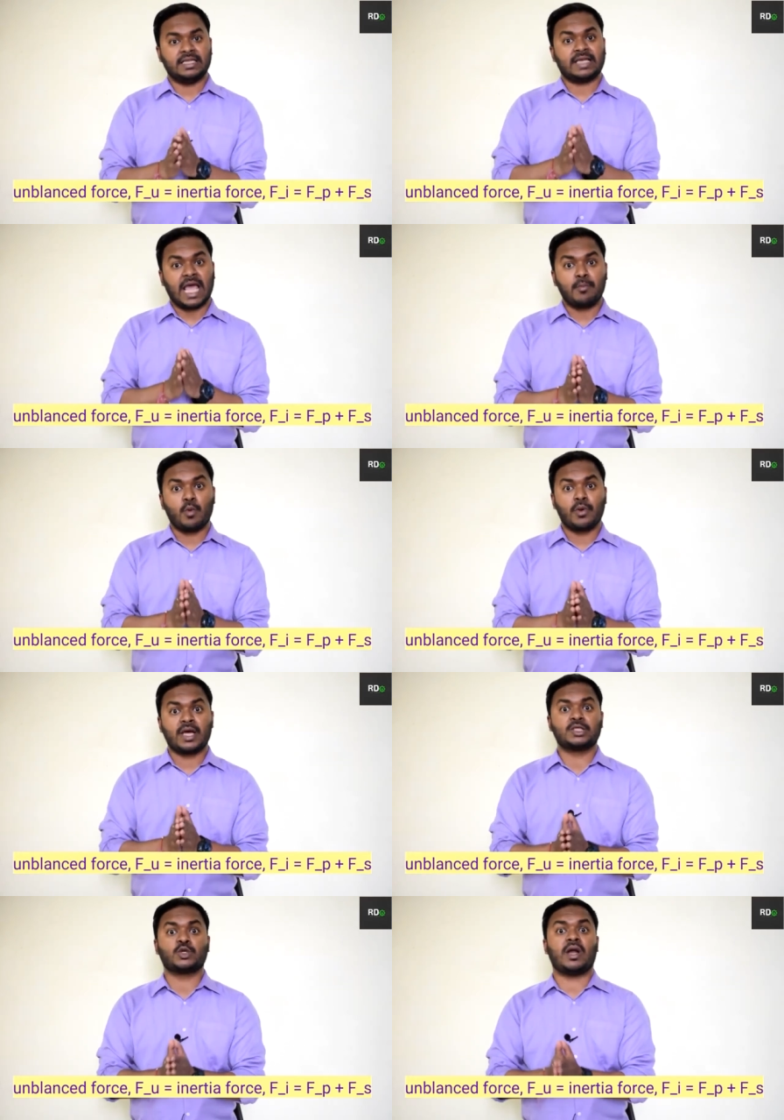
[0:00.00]
that is m
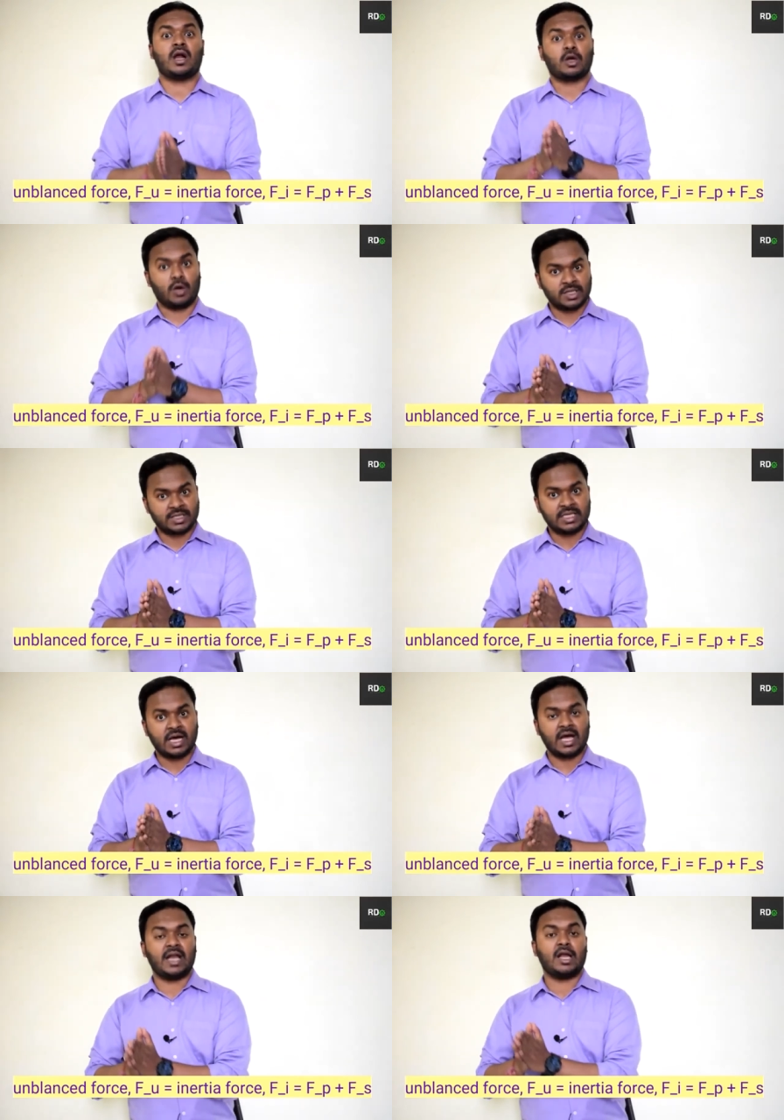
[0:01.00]
omega square r cos
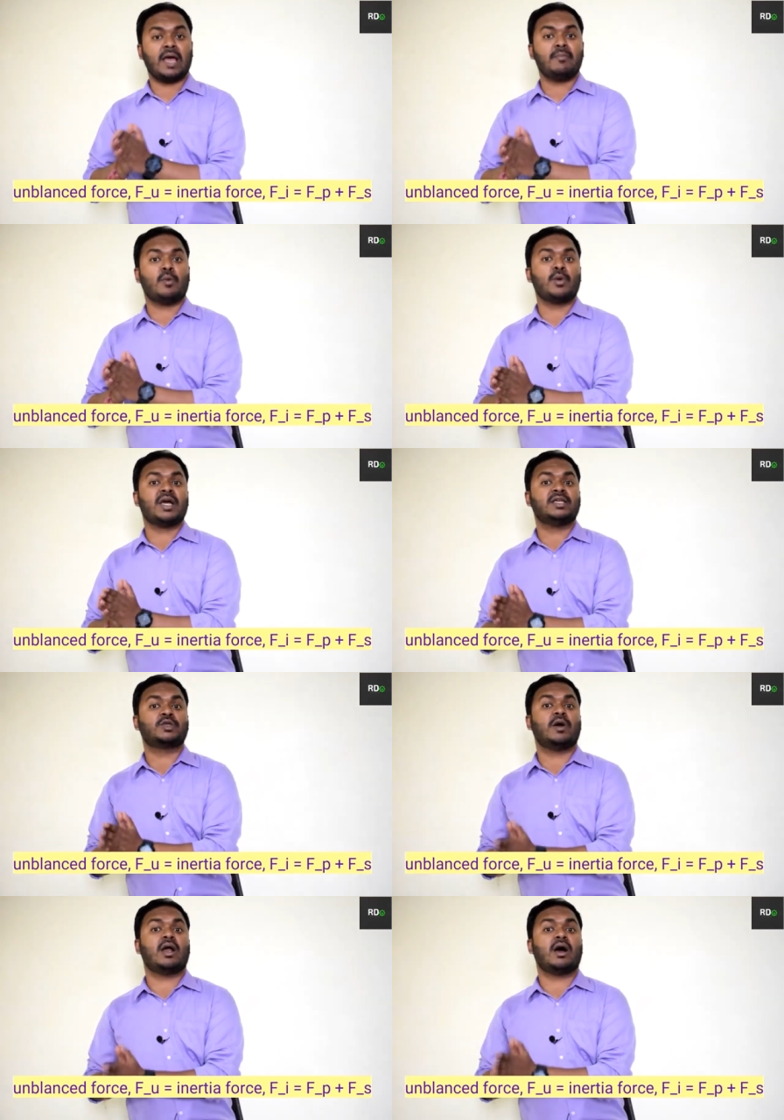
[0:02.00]
theta and m
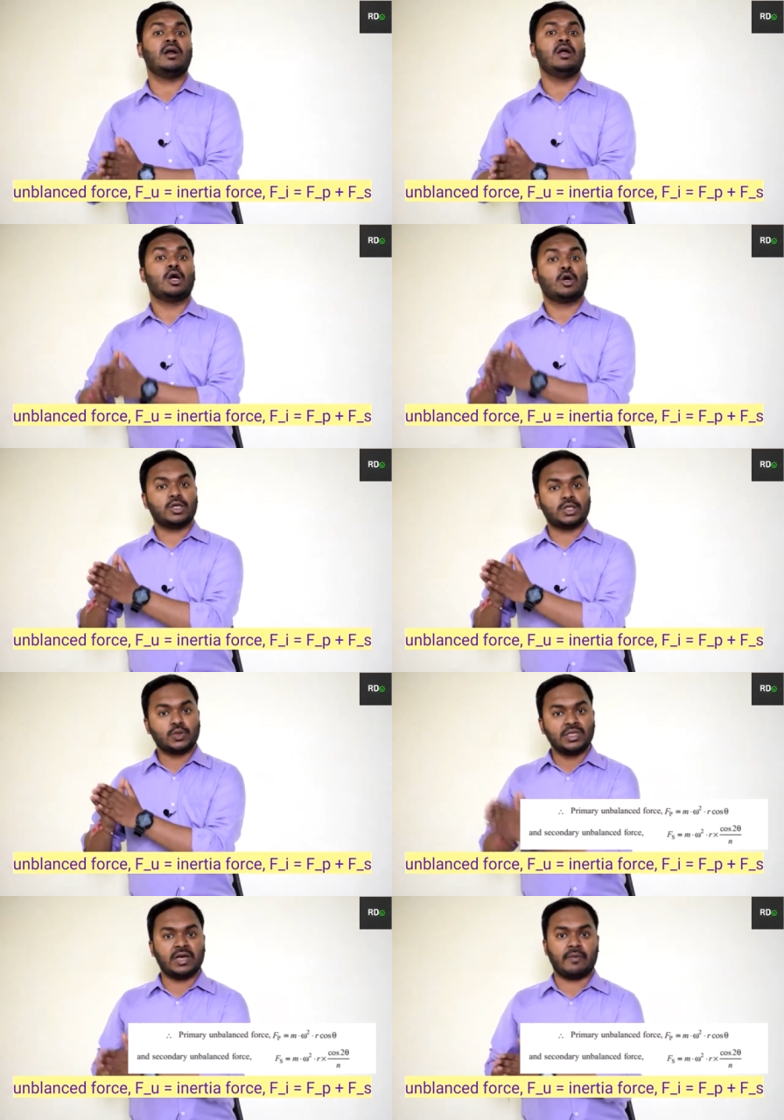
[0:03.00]
omega square r
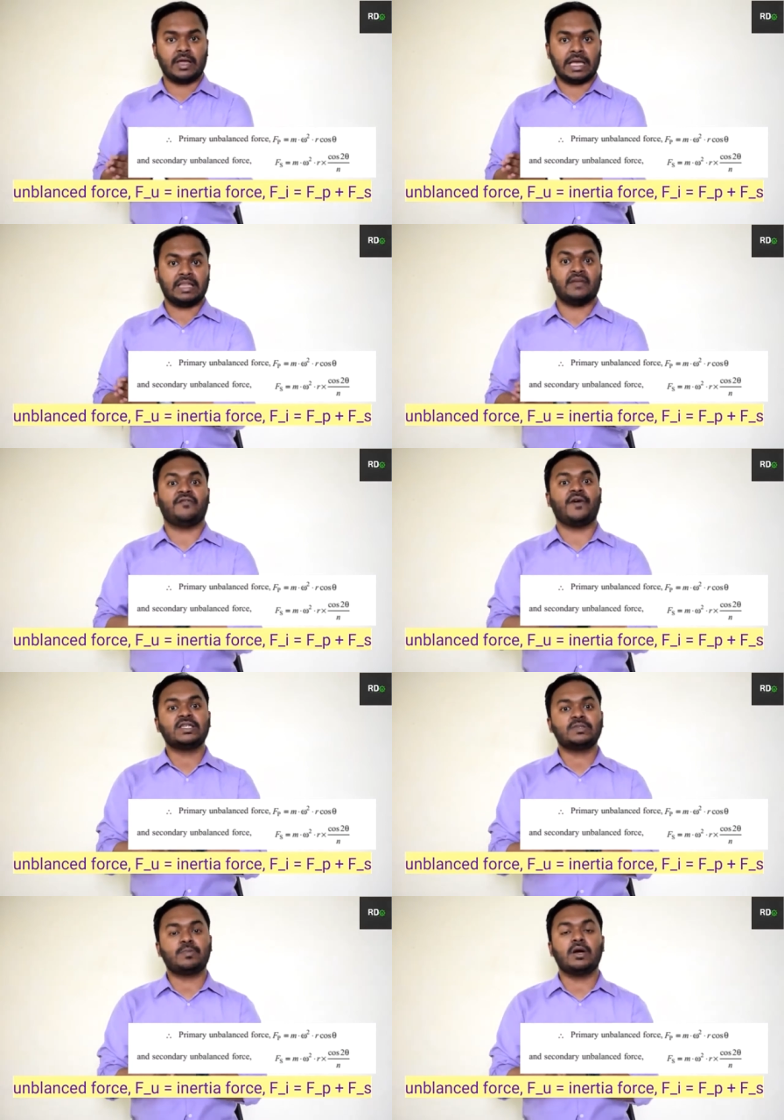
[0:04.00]
cos two theta by n, the
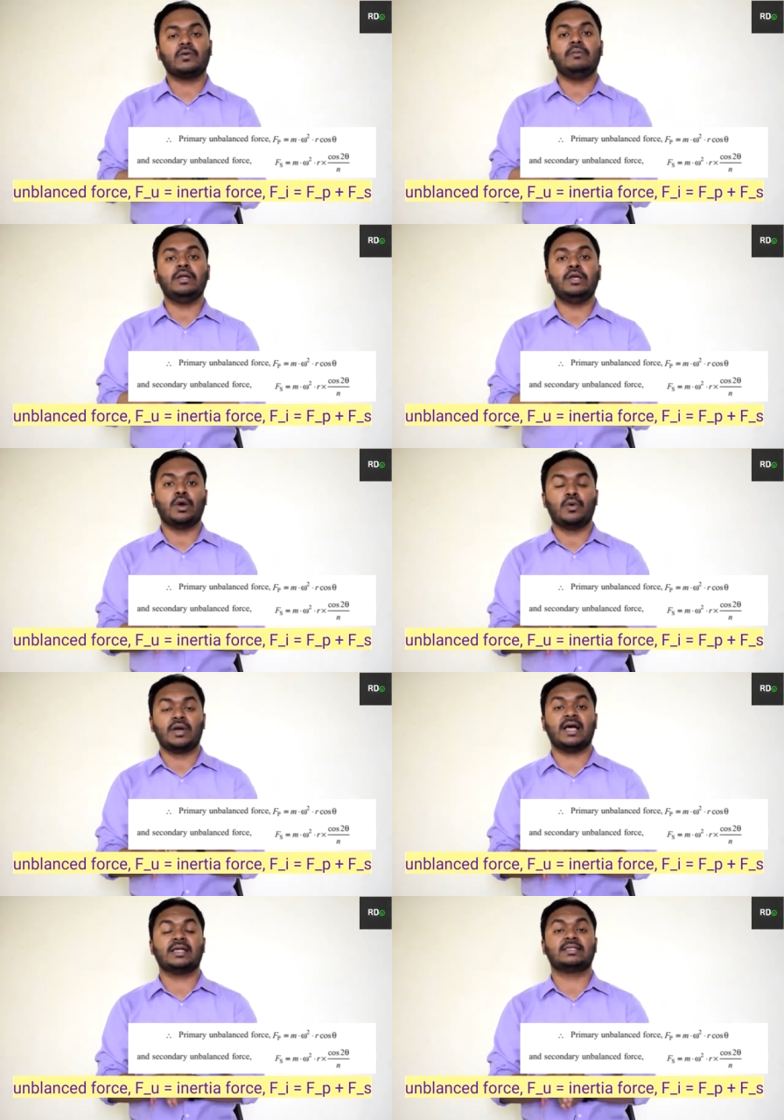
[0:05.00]
first part will be
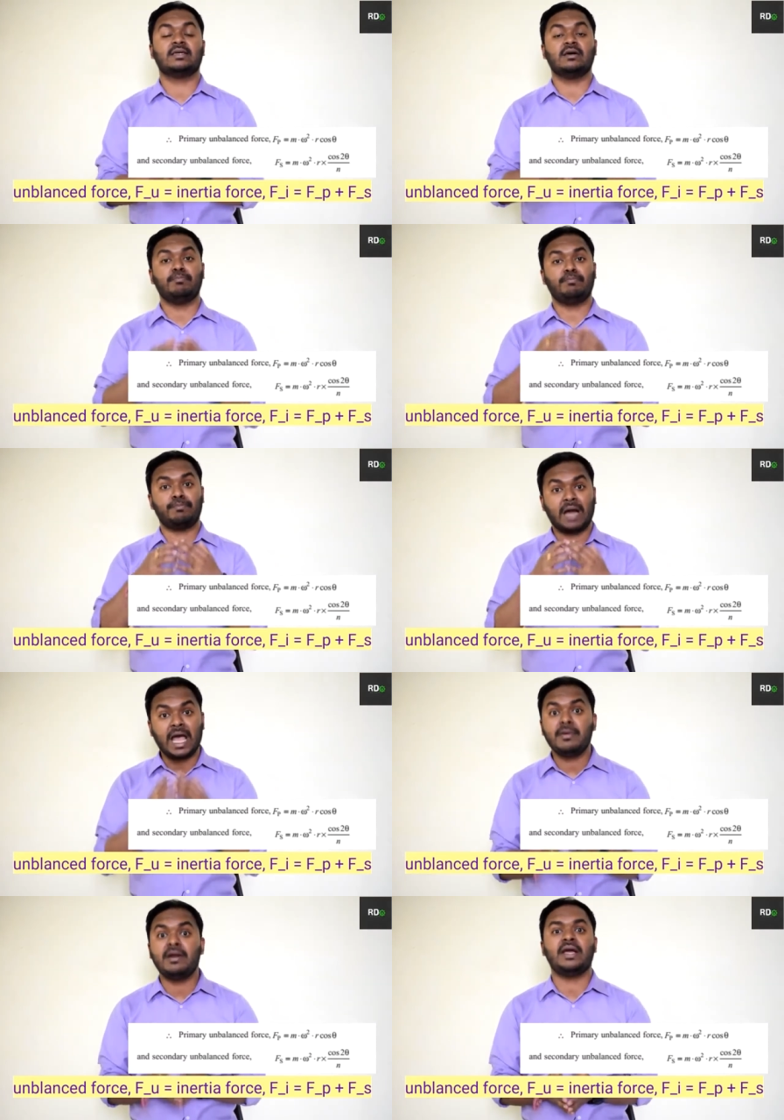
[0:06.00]
known as the
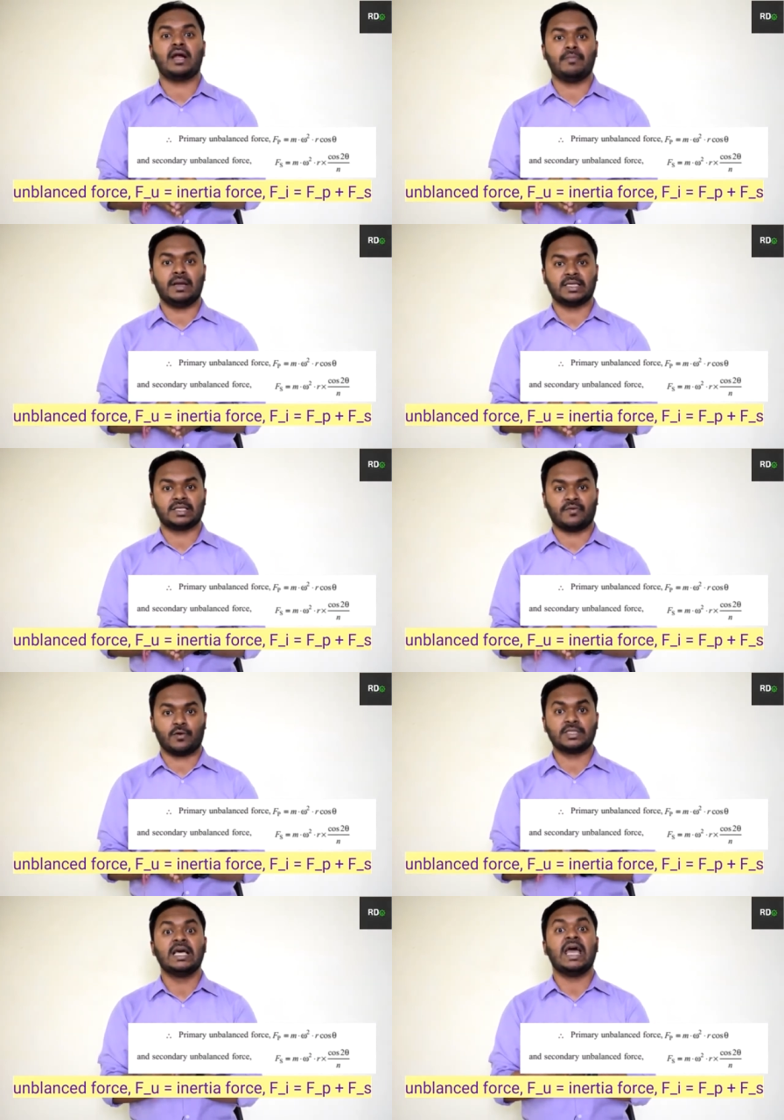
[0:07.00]
primary
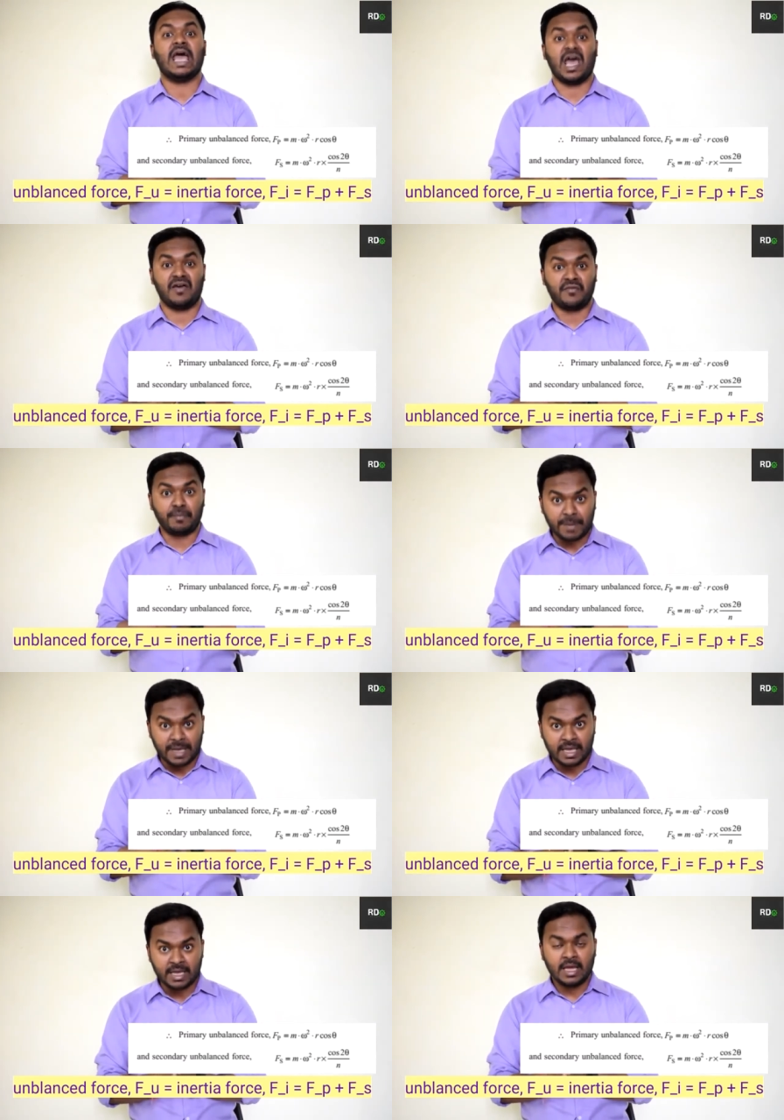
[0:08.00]
unbalanced force
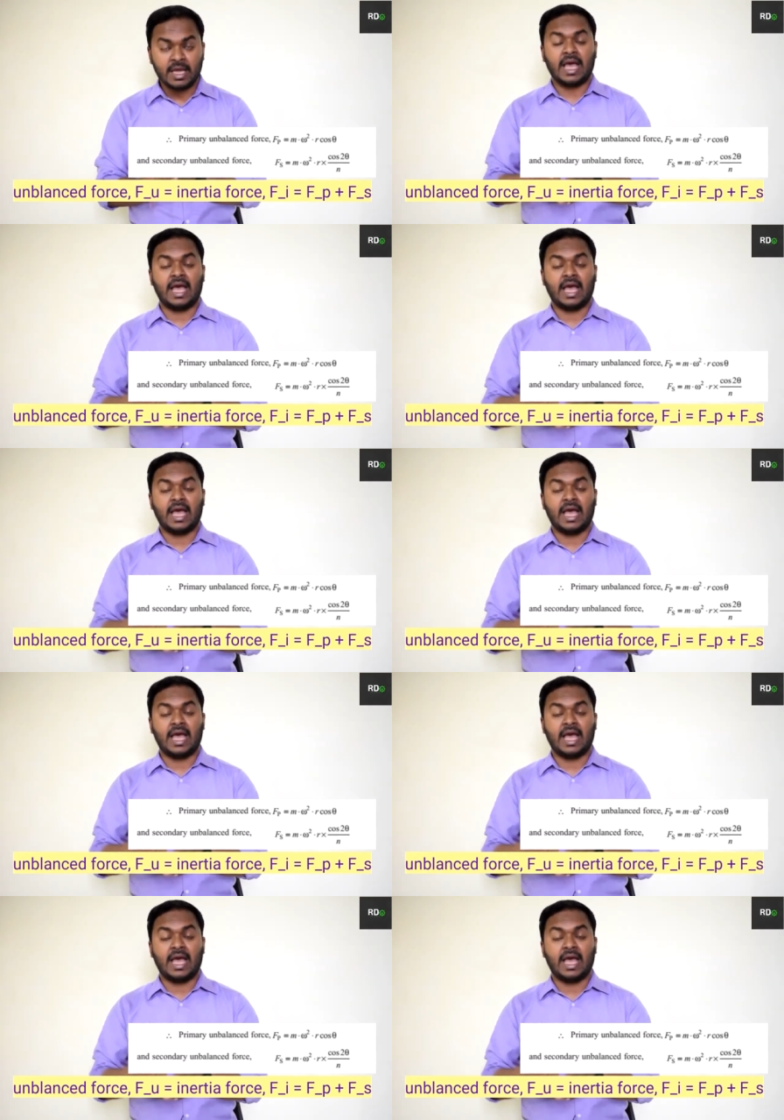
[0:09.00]
Fp,